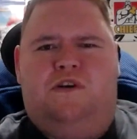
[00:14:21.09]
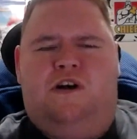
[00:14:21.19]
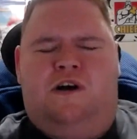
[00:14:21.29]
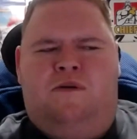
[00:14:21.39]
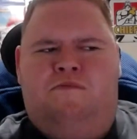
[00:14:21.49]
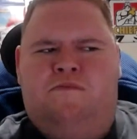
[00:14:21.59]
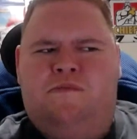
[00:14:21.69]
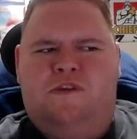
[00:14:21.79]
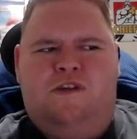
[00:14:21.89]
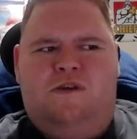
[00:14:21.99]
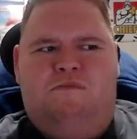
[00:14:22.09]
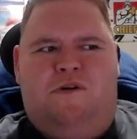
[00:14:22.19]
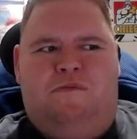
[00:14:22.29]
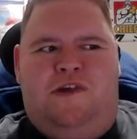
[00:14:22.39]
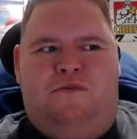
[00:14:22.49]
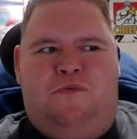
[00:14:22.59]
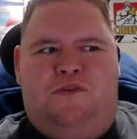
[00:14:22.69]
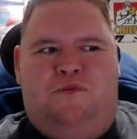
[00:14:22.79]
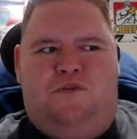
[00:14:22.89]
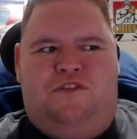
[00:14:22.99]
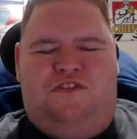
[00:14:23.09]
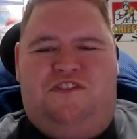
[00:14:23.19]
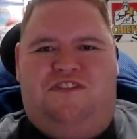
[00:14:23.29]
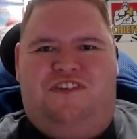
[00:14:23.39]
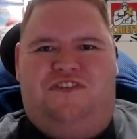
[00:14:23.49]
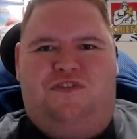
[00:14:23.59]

but man, what a success